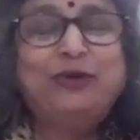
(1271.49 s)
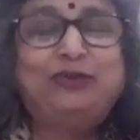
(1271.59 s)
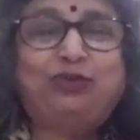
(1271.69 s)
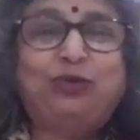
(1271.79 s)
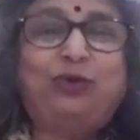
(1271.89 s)

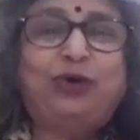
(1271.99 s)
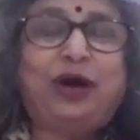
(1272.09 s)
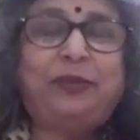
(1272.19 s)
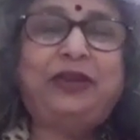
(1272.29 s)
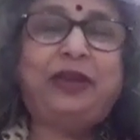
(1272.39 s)
So,
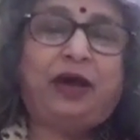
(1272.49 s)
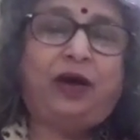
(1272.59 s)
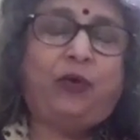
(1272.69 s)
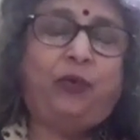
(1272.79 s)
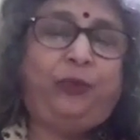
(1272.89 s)
I mean,
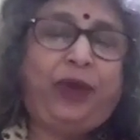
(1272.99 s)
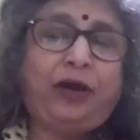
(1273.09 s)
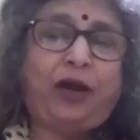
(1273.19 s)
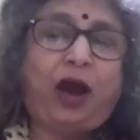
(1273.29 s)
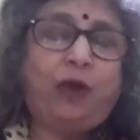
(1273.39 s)

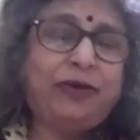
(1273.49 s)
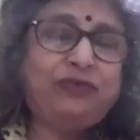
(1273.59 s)
how